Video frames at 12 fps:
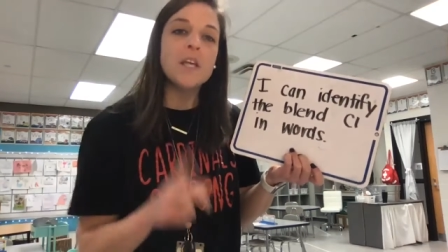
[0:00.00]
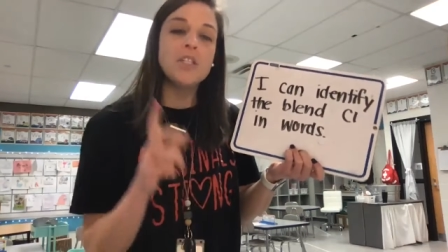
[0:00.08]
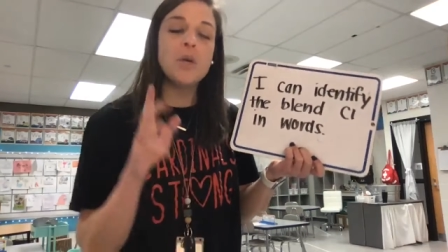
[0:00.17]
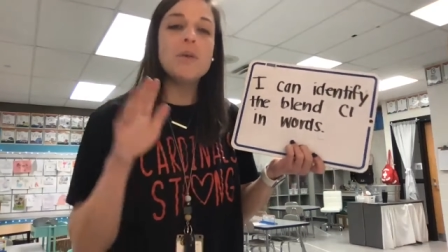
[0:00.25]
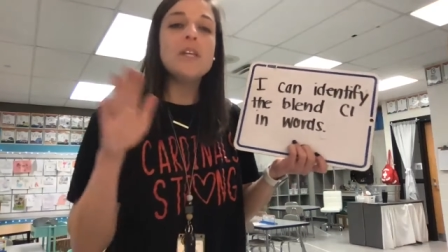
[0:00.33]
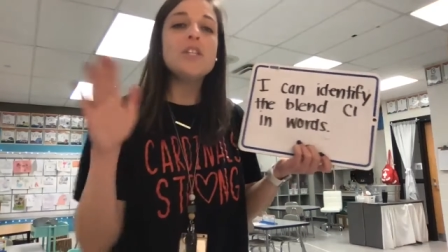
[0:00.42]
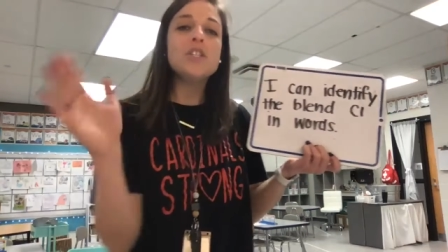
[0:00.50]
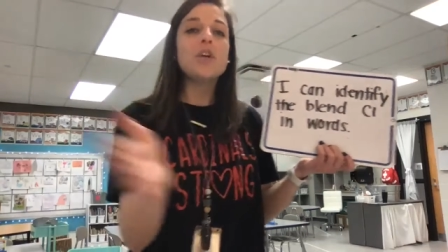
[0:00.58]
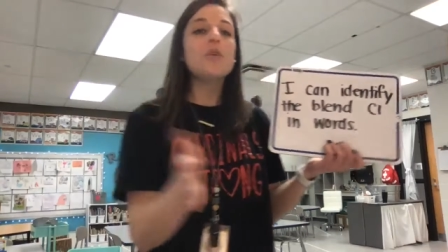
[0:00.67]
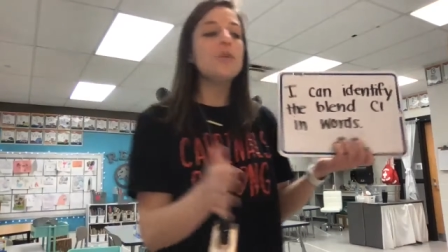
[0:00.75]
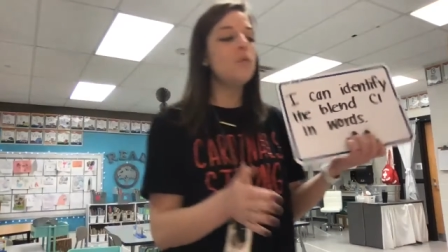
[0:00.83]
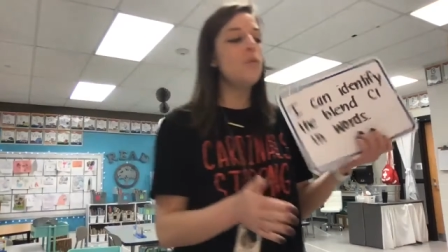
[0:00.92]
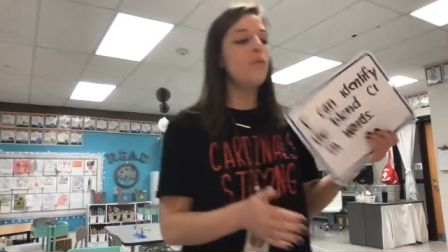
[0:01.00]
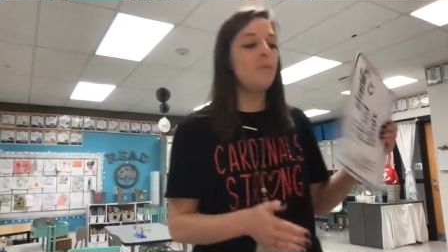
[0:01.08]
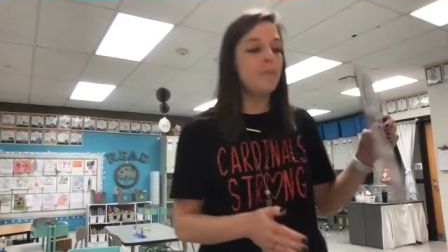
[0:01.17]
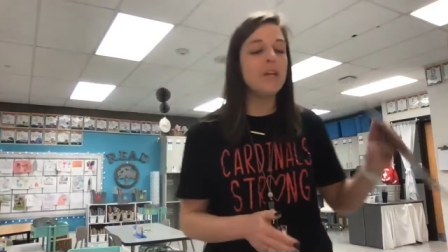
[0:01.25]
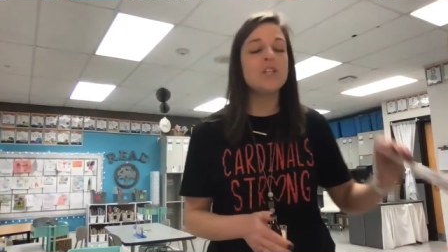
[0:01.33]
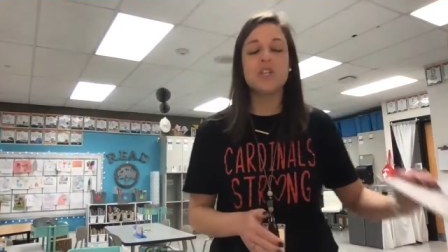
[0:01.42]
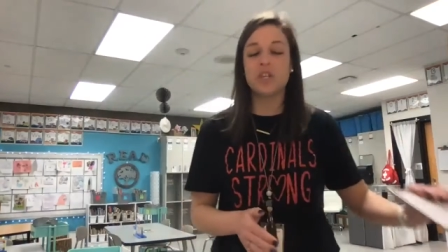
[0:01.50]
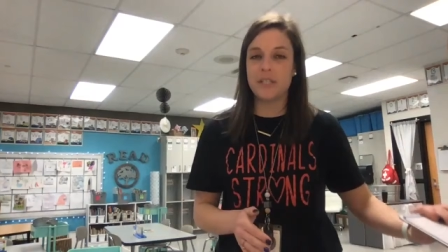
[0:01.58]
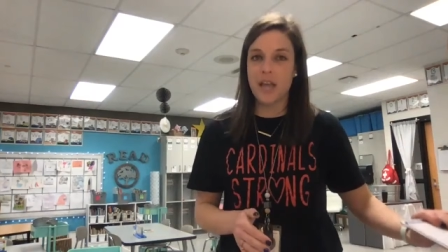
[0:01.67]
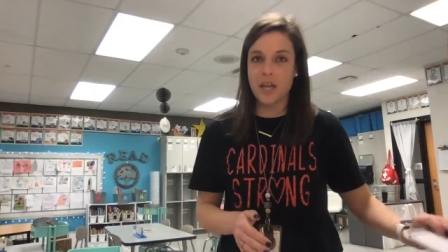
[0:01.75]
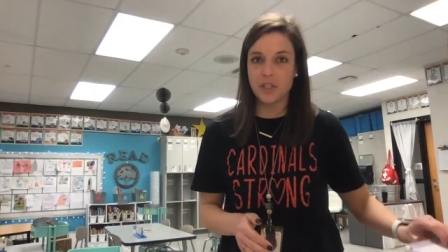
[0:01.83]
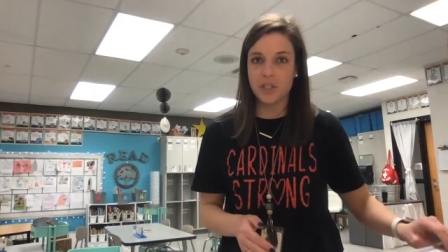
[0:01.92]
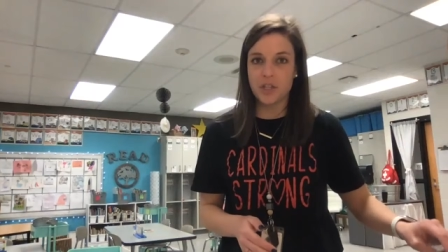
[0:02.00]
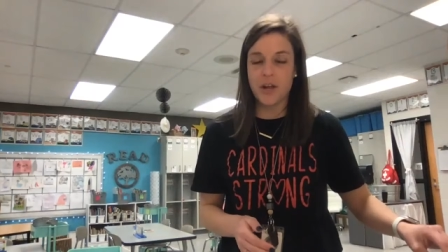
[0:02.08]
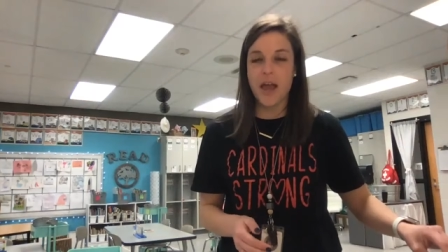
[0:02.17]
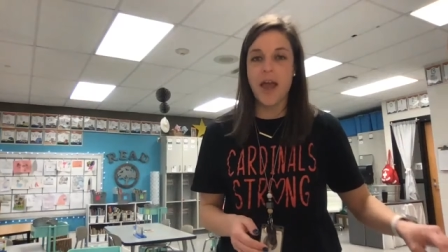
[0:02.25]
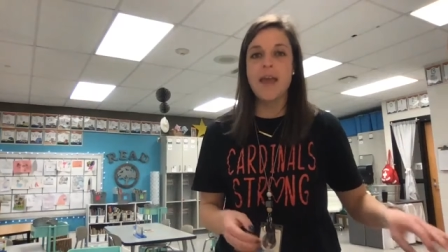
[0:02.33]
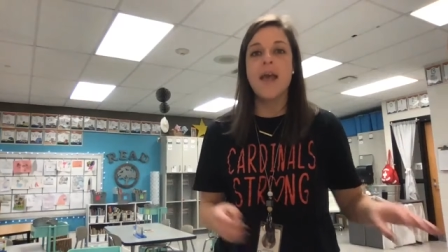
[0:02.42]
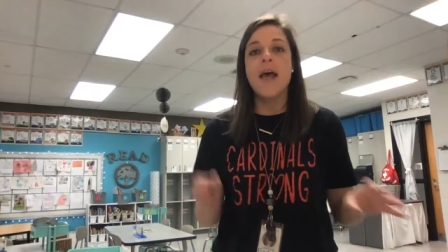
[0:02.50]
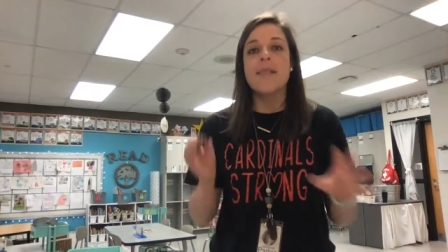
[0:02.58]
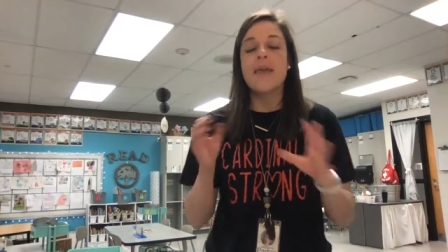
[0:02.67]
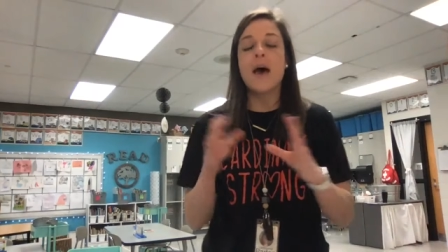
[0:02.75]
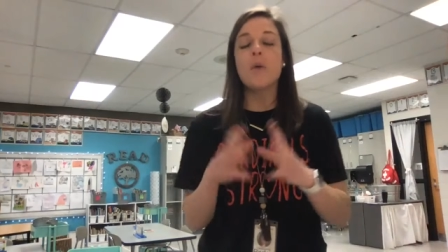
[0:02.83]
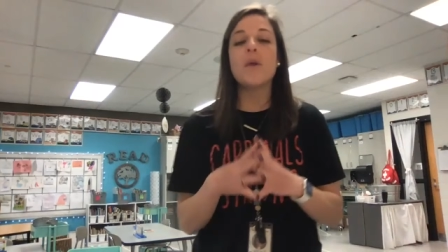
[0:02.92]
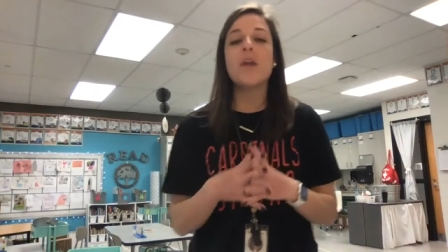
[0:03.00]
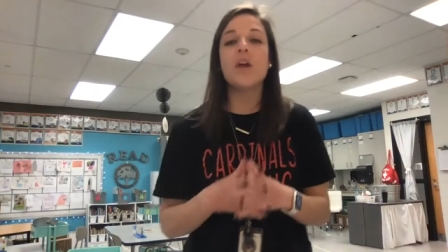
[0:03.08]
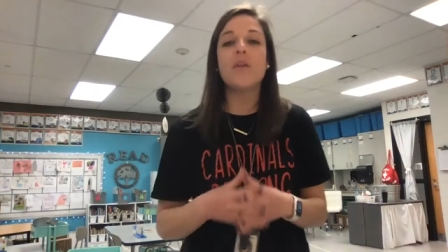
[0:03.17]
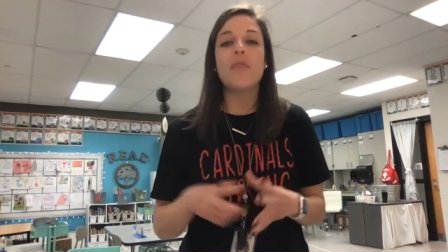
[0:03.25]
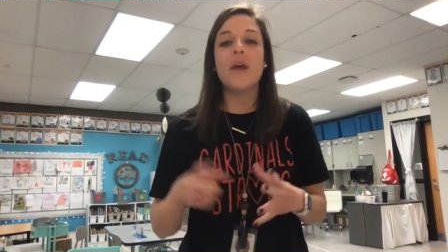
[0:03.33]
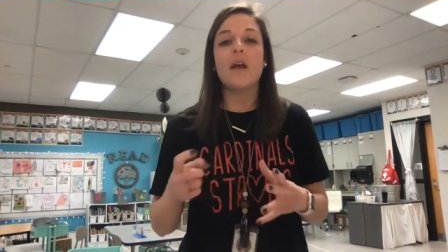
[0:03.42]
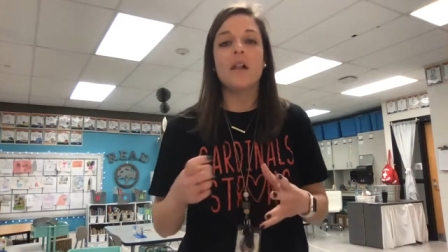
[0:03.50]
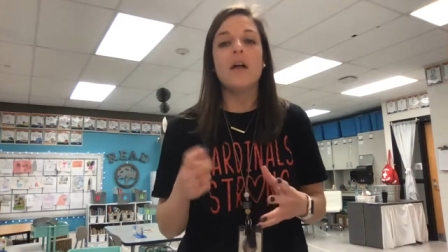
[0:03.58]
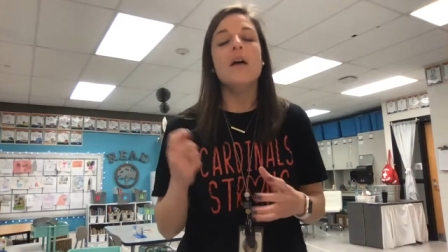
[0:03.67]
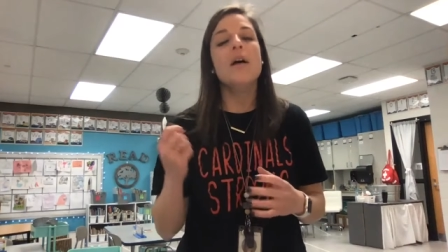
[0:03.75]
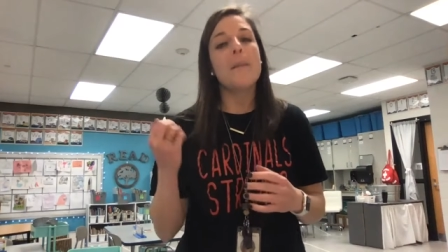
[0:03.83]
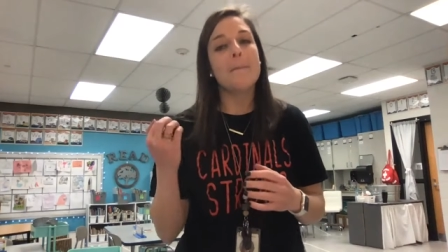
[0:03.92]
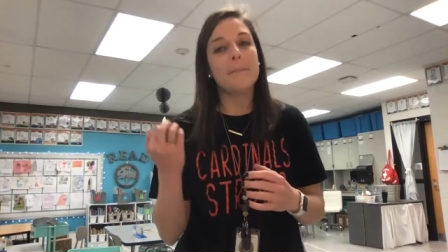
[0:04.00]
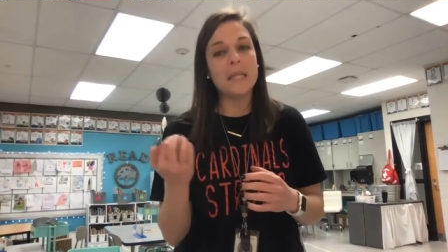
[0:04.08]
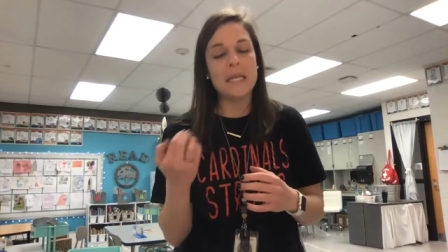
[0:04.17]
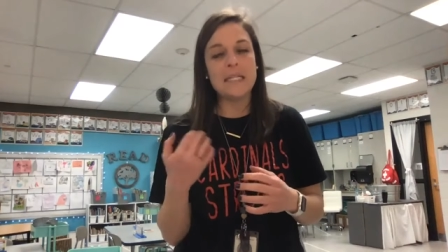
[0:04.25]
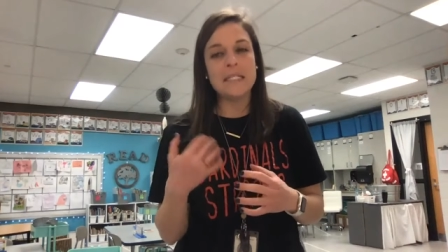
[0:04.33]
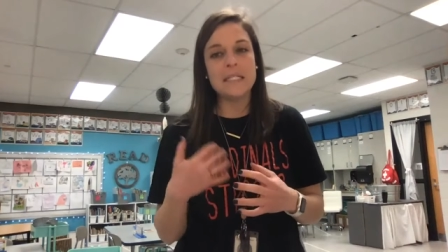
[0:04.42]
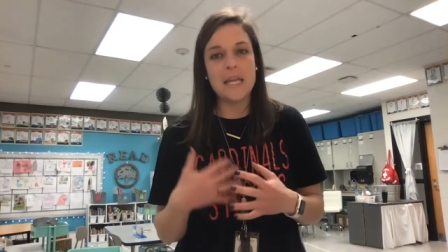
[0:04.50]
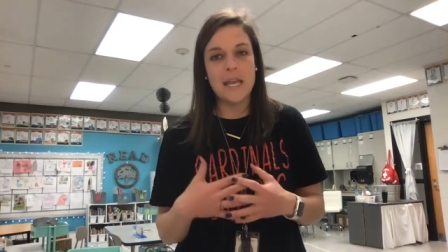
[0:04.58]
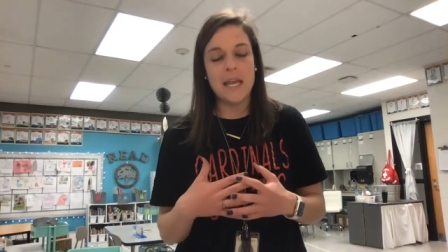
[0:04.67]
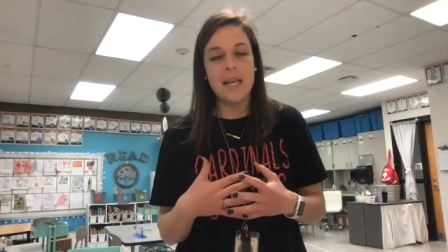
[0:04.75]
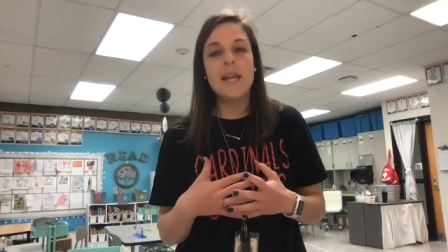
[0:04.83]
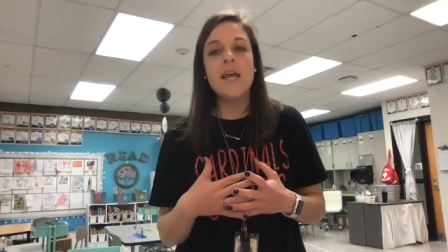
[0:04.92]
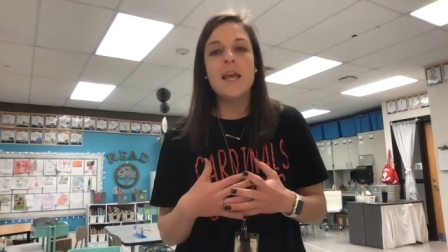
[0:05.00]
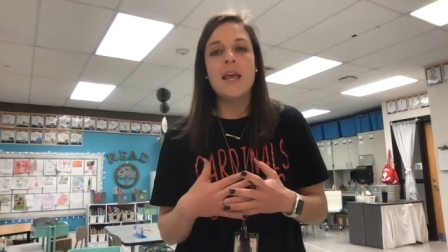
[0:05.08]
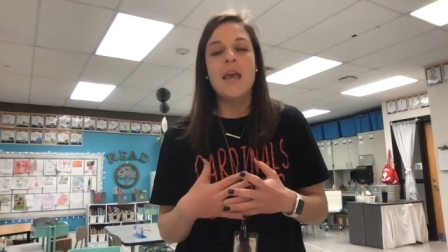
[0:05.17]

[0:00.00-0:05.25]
So we circled pictures yesterday that we heard the blend in